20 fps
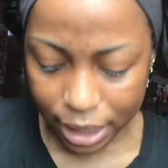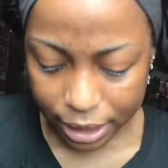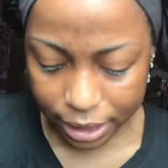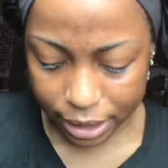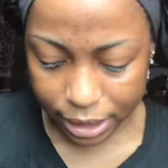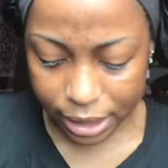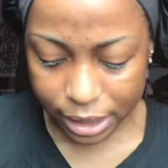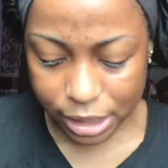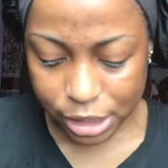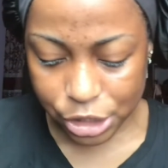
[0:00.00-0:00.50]

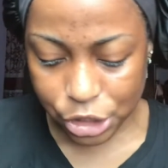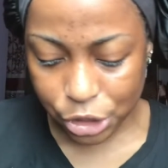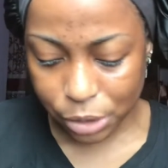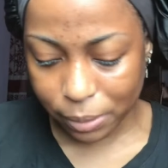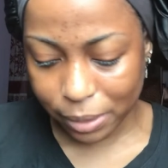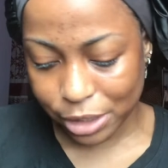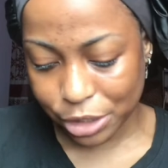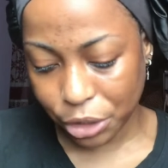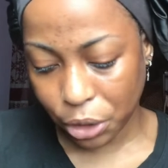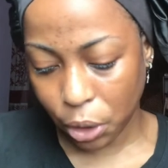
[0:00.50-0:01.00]
The next
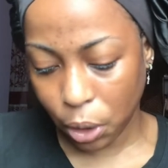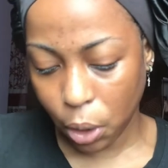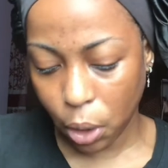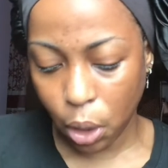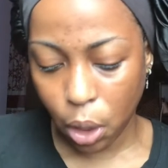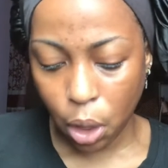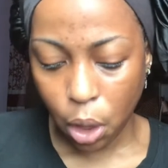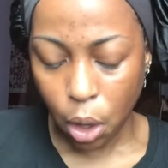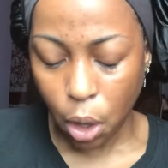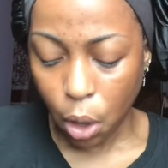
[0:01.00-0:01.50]
shower gel
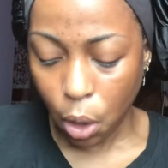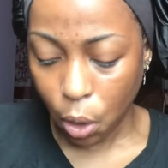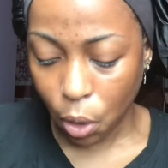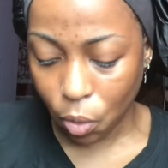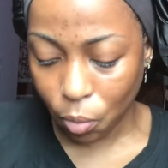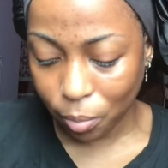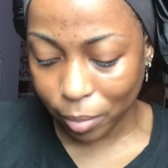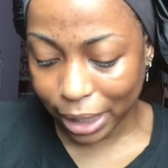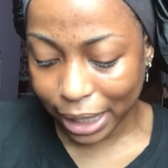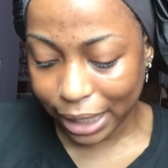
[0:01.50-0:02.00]

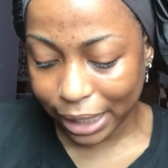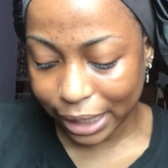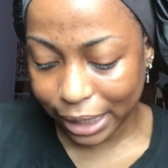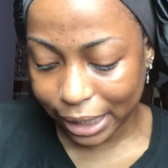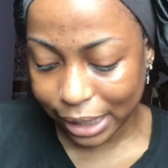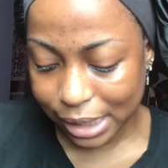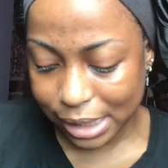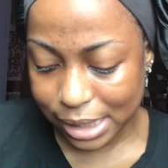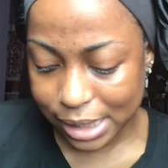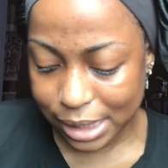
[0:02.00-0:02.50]
on my
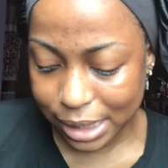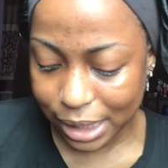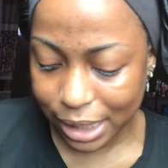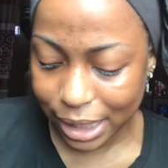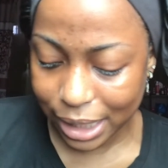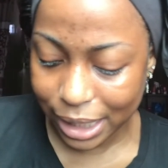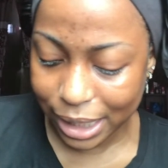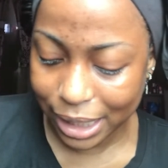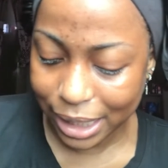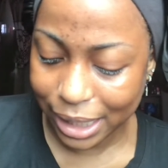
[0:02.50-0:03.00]
list
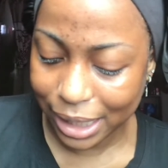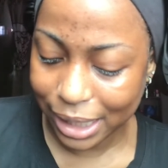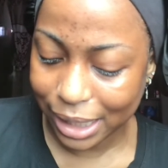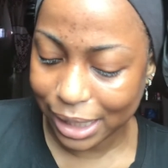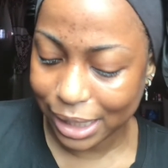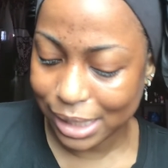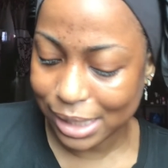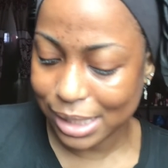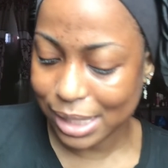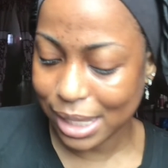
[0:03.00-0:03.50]

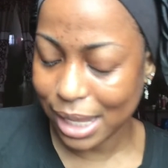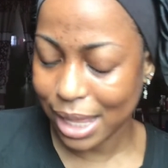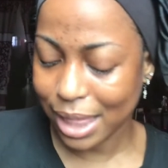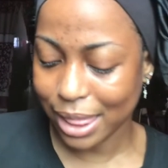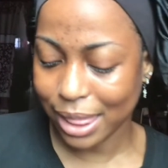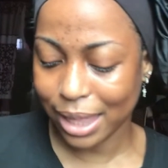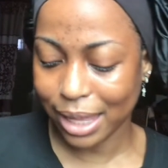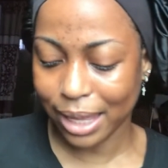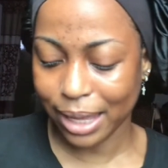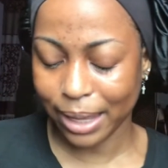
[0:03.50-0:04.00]
is
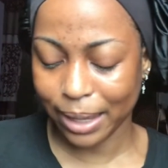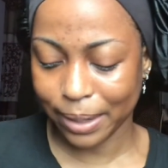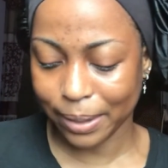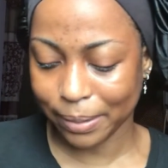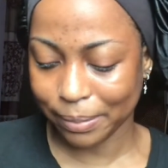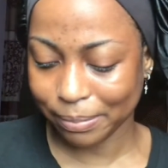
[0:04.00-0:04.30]
the